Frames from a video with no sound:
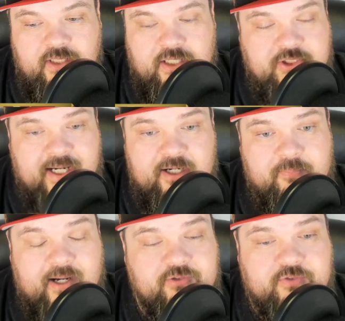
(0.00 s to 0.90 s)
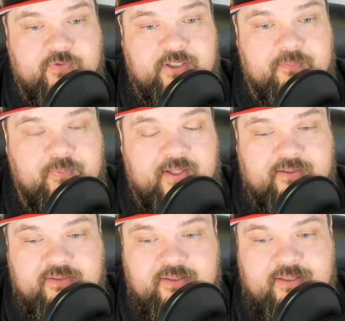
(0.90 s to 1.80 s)
Jair Brown's a very good
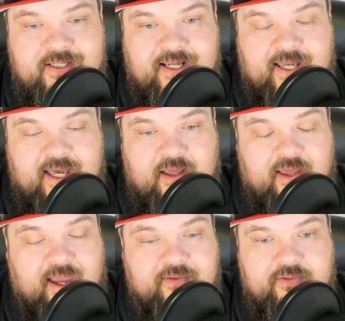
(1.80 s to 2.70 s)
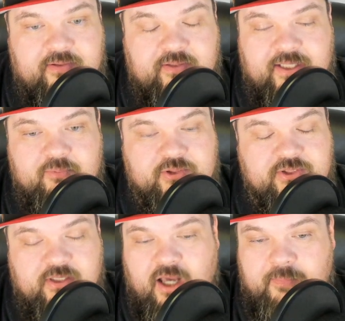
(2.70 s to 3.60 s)
player. And he
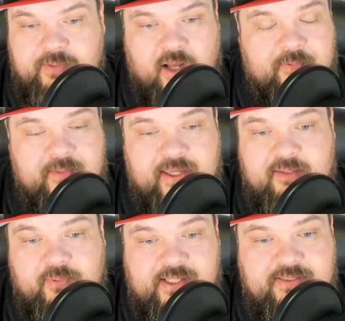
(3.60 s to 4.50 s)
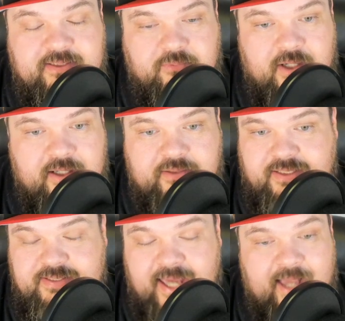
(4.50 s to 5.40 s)
was coming up and making plays in the run.
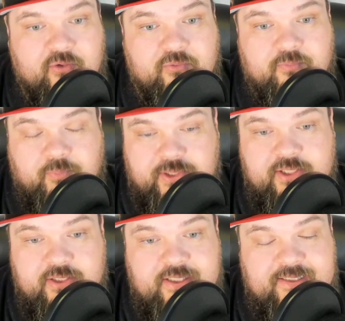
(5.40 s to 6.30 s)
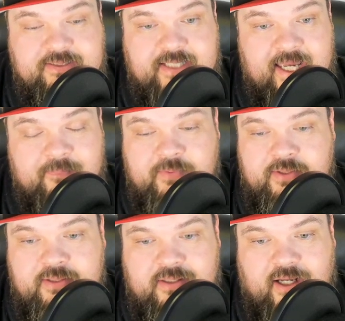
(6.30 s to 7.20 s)
He tackled pretty good in this game.
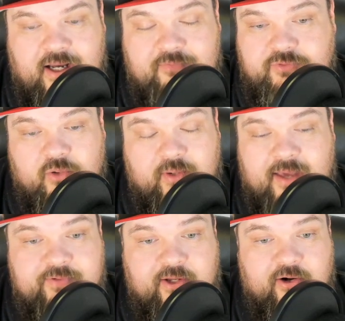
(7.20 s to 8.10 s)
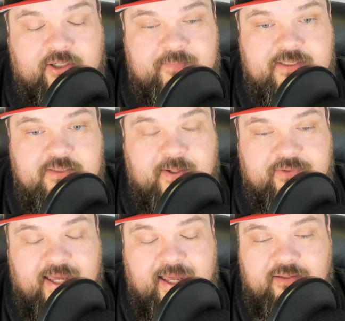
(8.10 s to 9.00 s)
Don't have any arguments
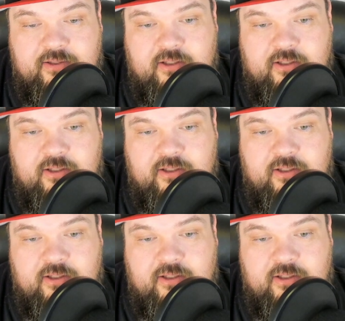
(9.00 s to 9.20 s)
about that.